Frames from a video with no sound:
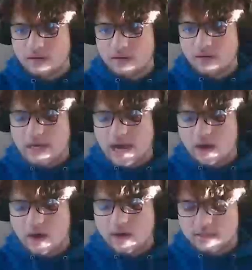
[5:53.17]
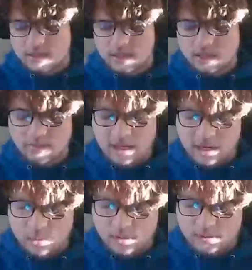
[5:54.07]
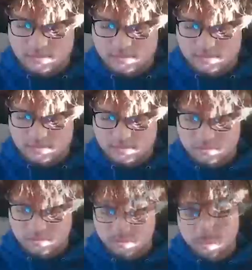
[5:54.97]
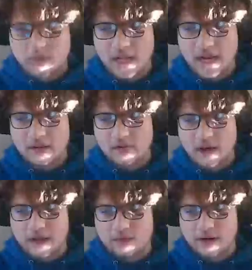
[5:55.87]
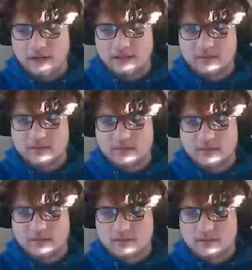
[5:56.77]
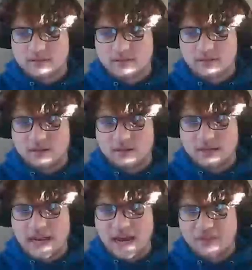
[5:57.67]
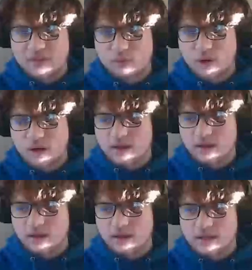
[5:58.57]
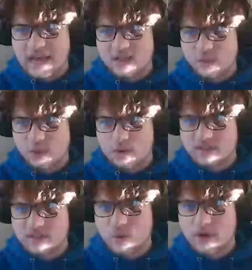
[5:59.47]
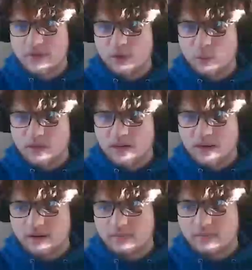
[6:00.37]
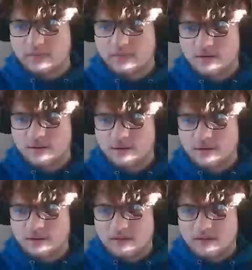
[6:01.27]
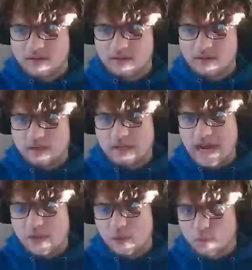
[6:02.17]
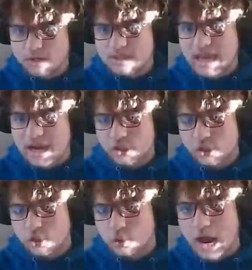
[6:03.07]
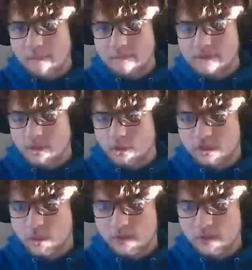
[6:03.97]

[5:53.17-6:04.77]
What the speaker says: now how does black win? Knight e5, right? And now this rook, it has only one square, and then you win the knight. And now the rook's actually trapped, and you're just going to win